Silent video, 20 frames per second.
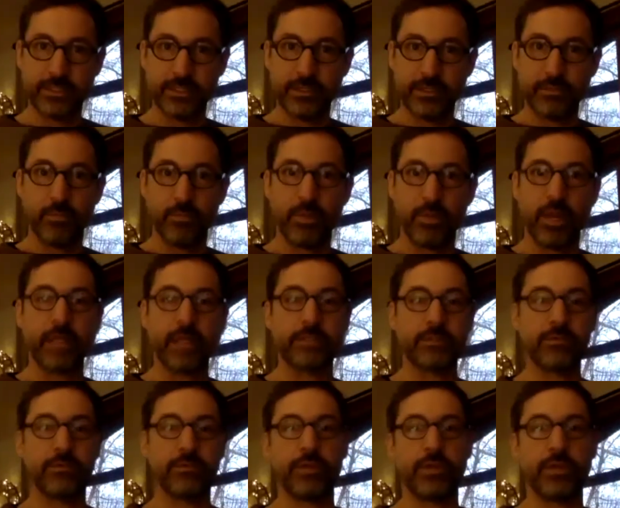But I
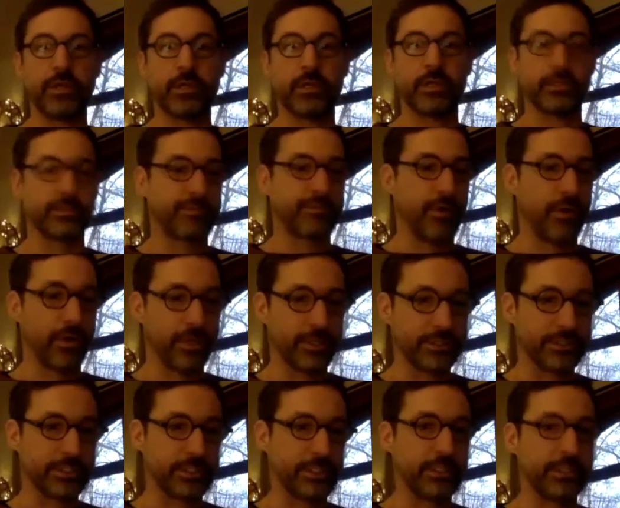do think, as far
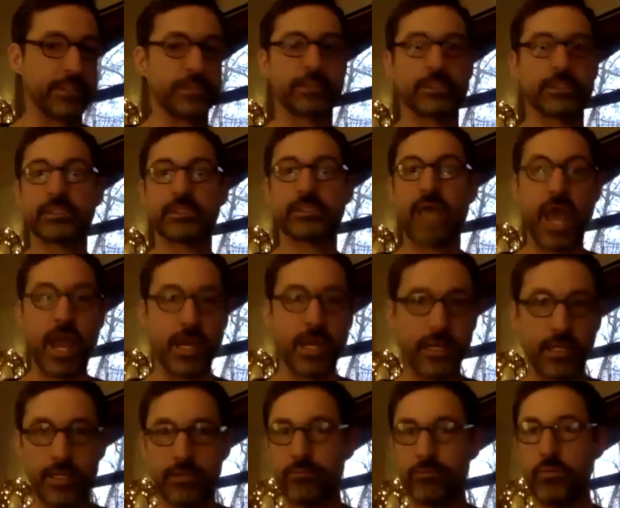as in
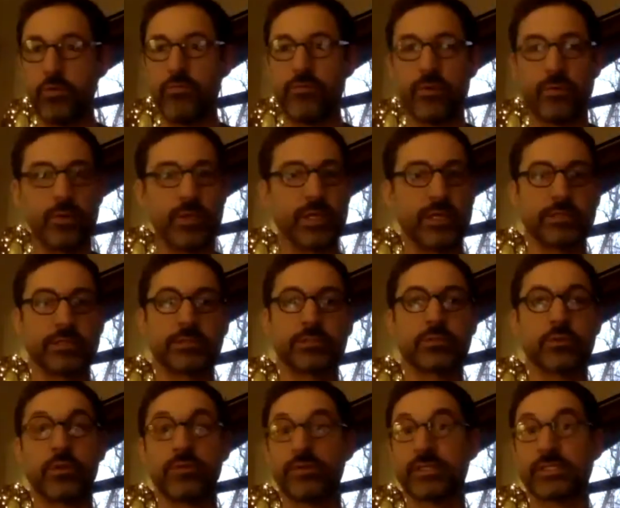society and moving, we can
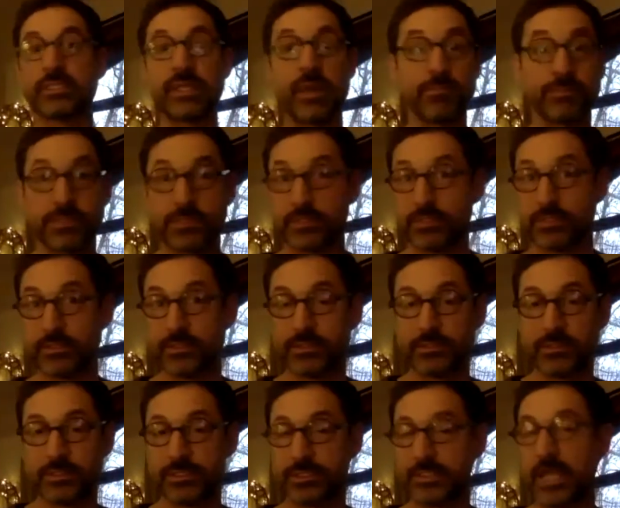sort of accept
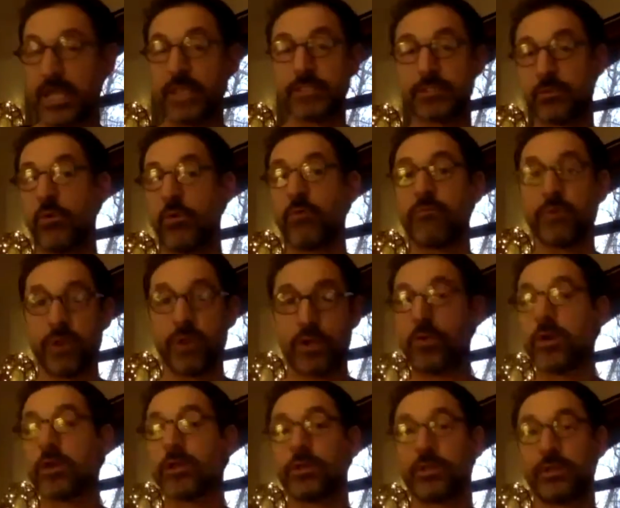the status quo very
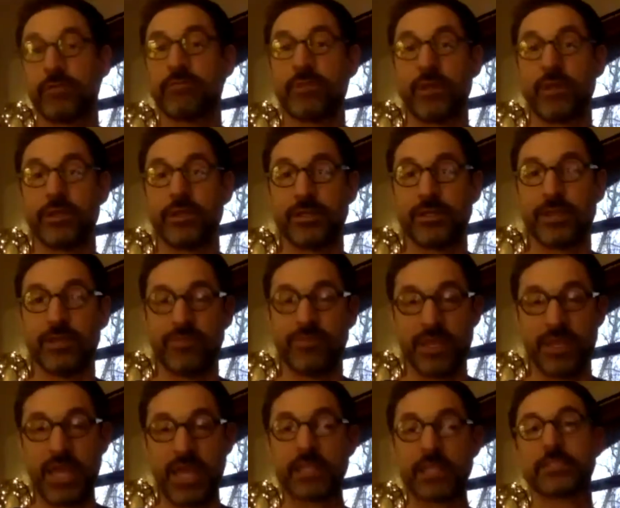quickly if they
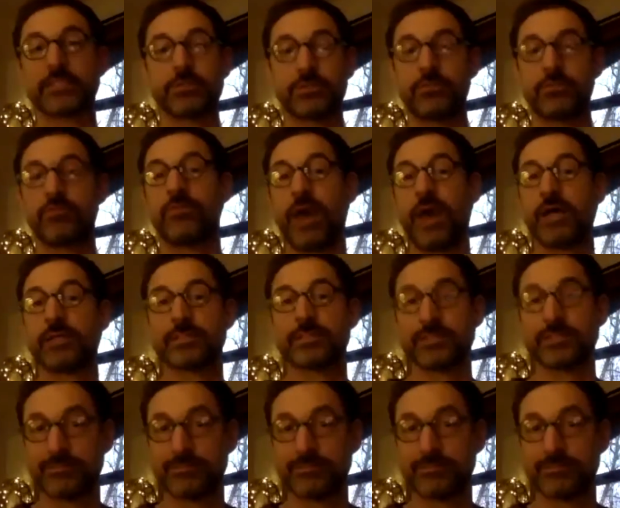get us there too fast.